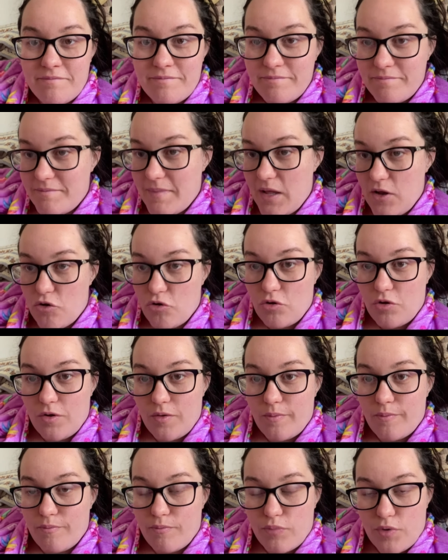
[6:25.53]
Metal,
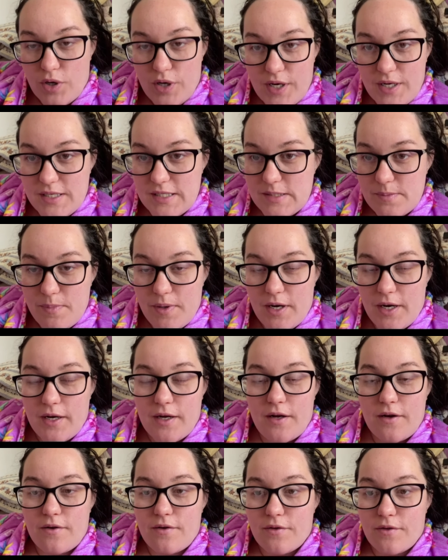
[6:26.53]
bricks buried
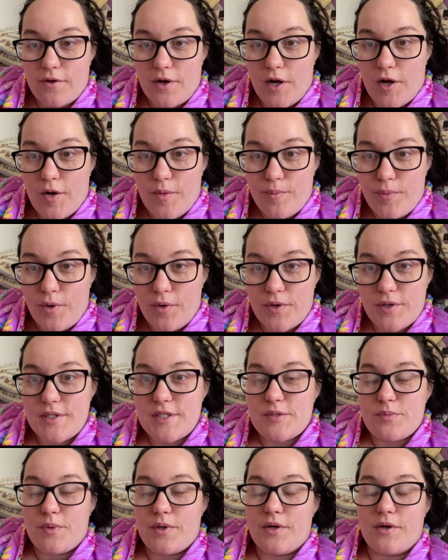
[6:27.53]
under the ground, broken
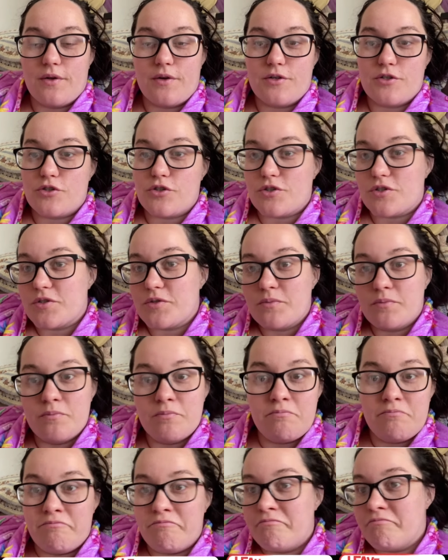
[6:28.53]
sprinklers, just
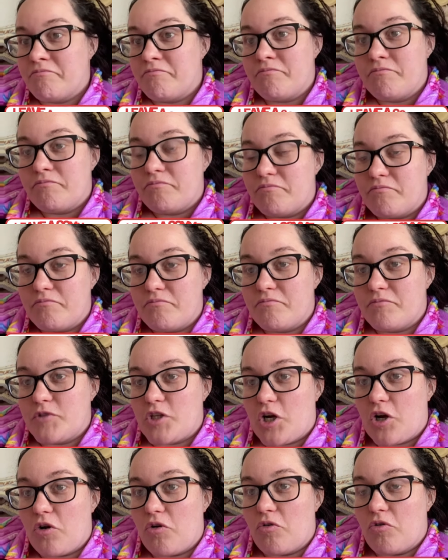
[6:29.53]

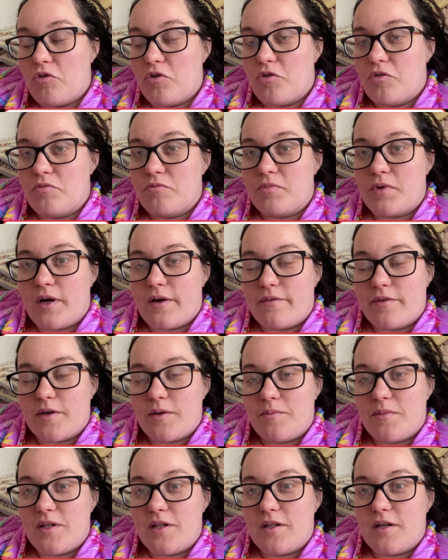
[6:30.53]
dug a hole, covered
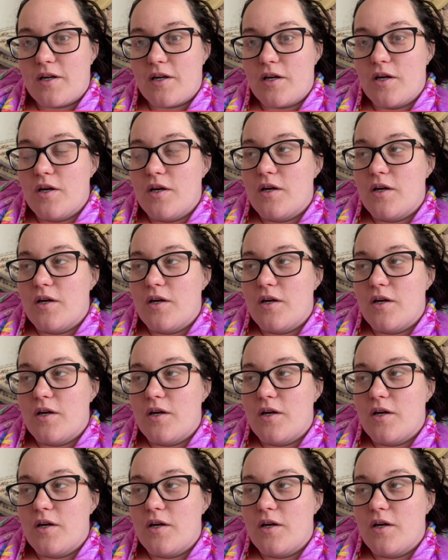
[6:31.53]
them in there.